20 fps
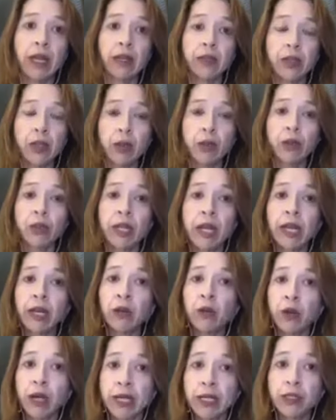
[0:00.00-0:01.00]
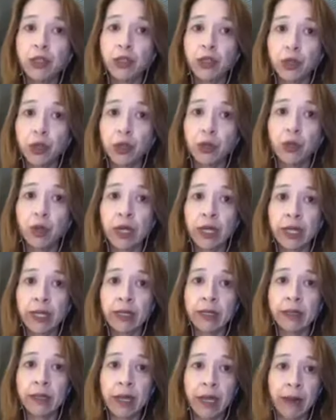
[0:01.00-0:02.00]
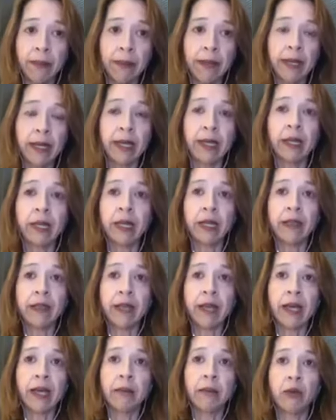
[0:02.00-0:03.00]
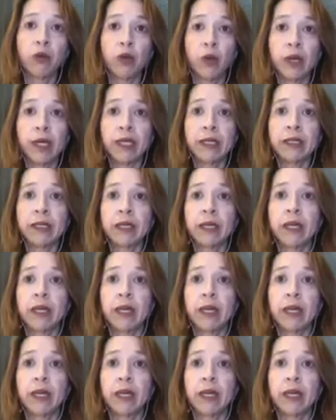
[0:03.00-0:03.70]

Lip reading: So we're not quite sure what is happening on that point.